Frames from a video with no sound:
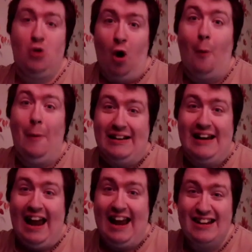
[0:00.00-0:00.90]
comment
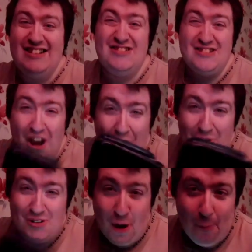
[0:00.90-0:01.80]
there,
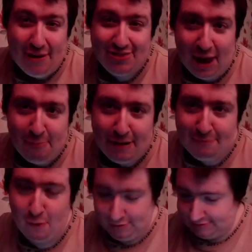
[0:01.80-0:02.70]

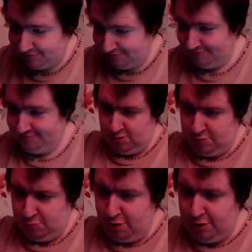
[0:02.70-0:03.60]
people.
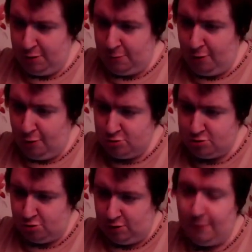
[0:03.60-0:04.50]
Why are you going to put a good
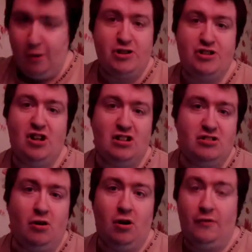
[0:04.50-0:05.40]
song in about a shit
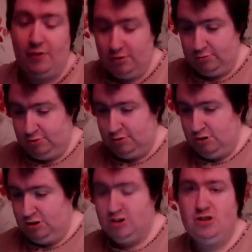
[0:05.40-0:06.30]
song after?
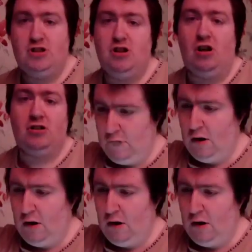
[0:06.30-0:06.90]
Shocked.